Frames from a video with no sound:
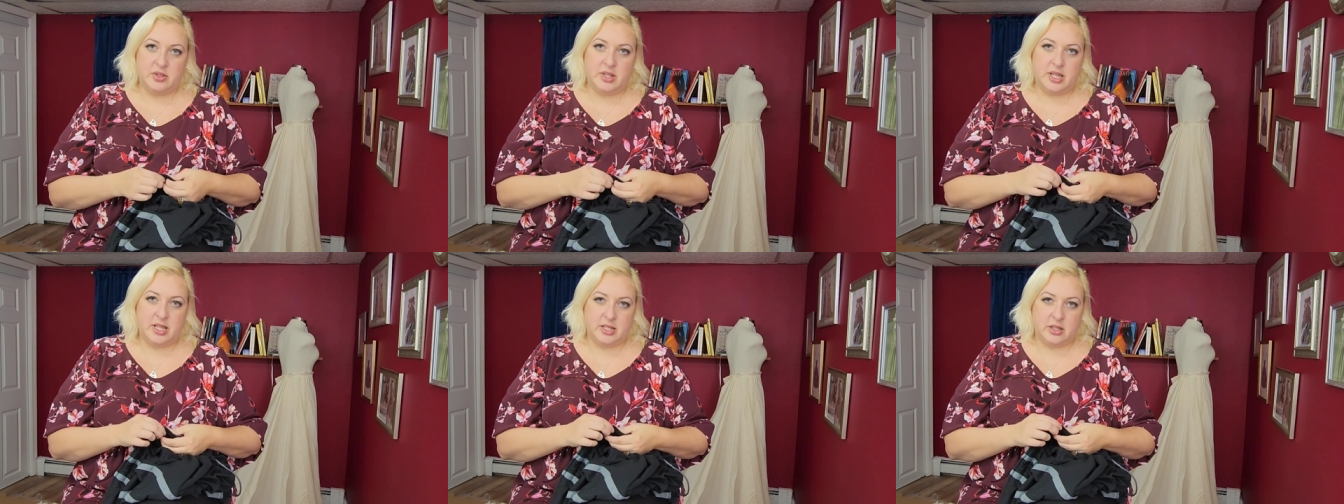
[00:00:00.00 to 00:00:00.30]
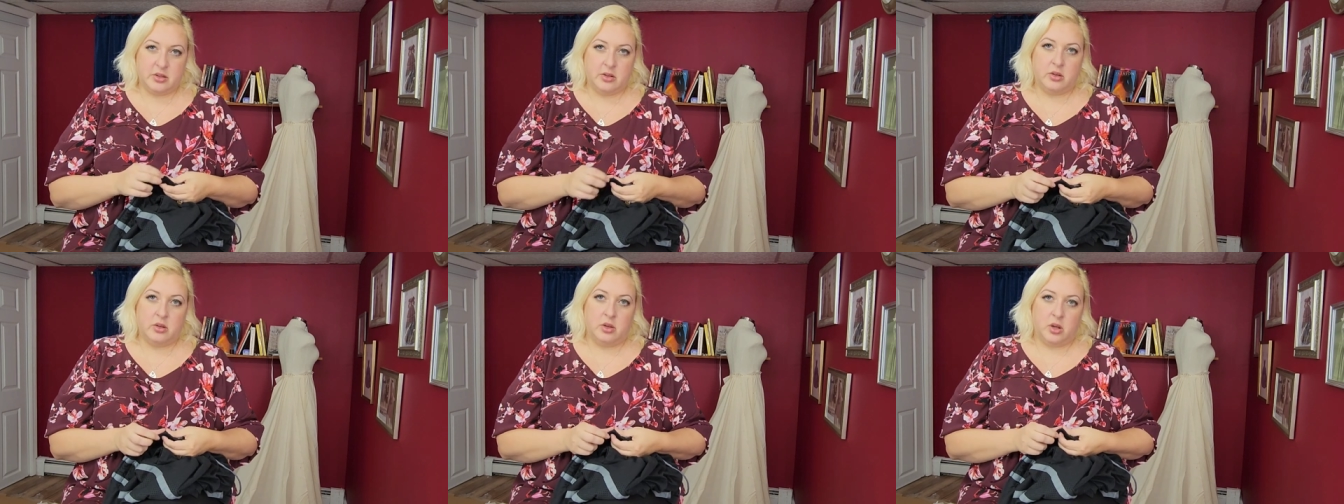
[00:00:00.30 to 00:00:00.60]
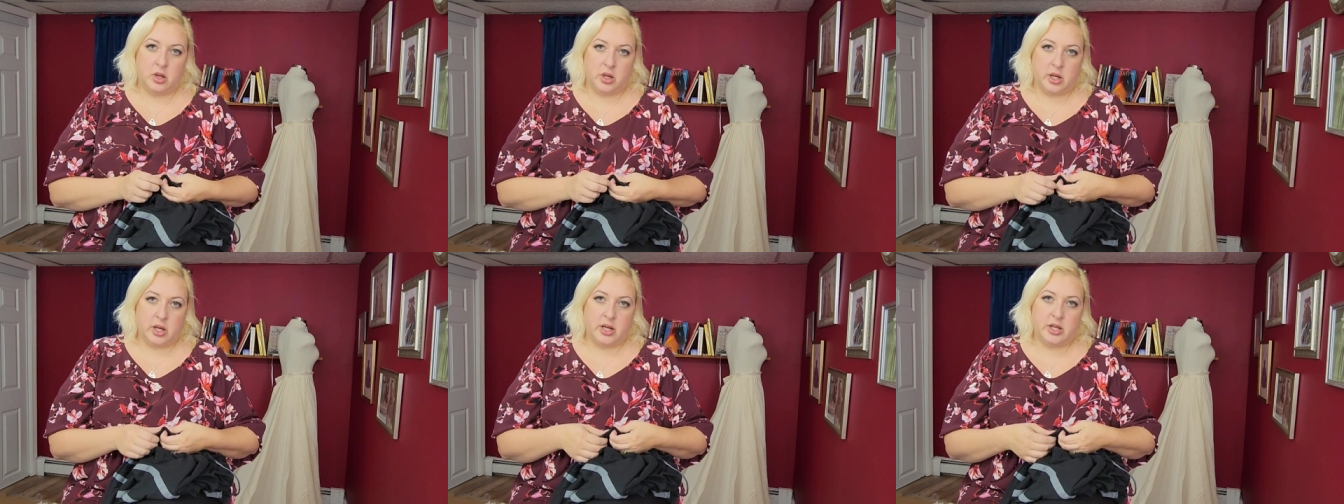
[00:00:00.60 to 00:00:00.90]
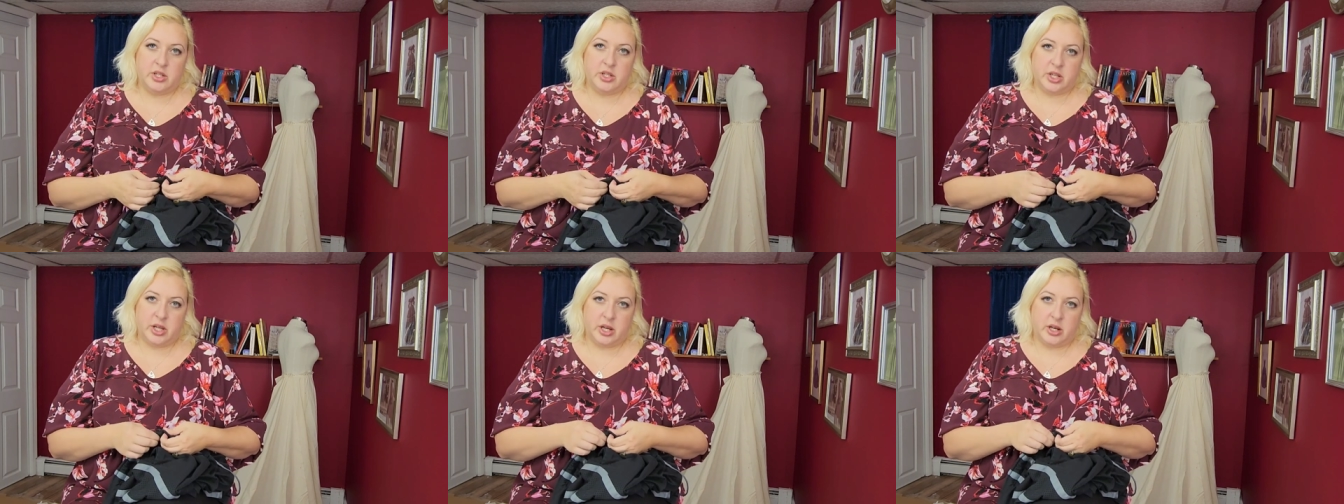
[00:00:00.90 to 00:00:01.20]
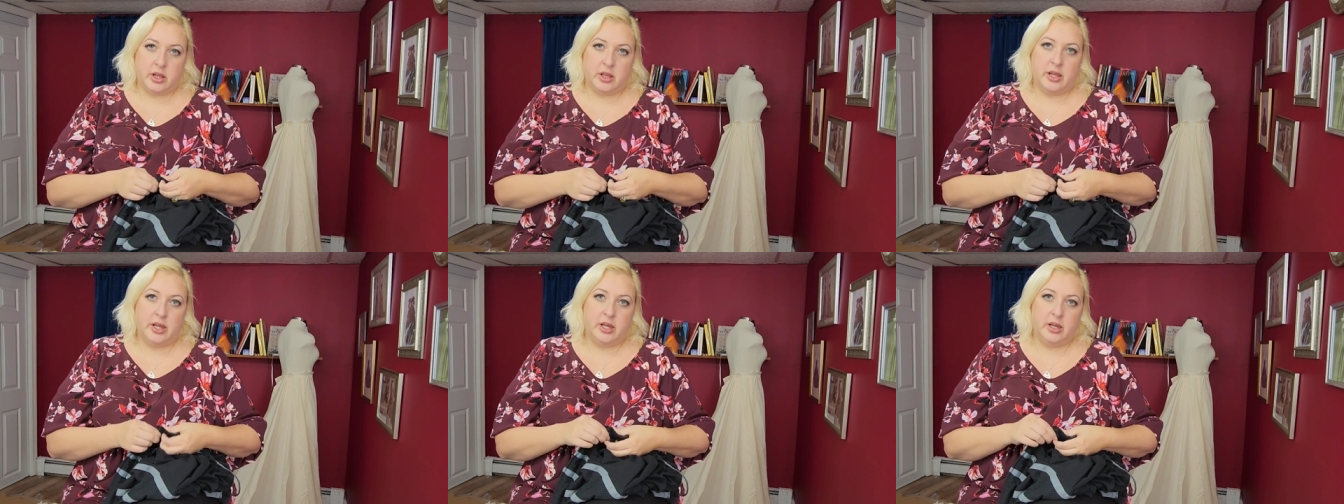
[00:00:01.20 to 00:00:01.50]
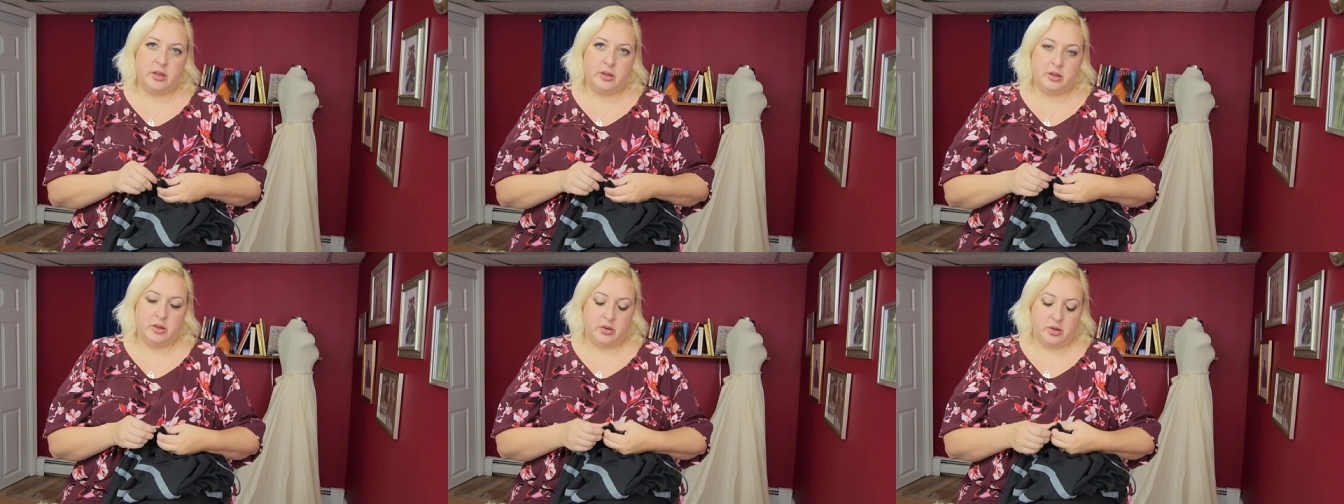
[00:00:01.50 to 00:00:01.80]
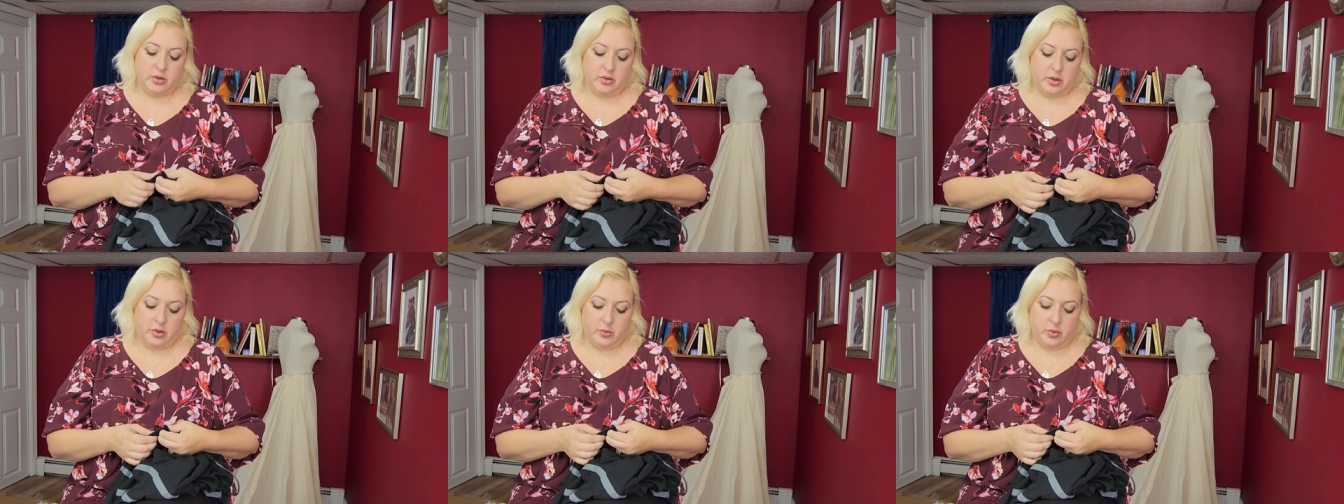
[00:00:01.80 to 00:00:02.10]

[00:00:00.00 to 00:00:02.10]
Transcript: takes a little longer because you got to like, you can only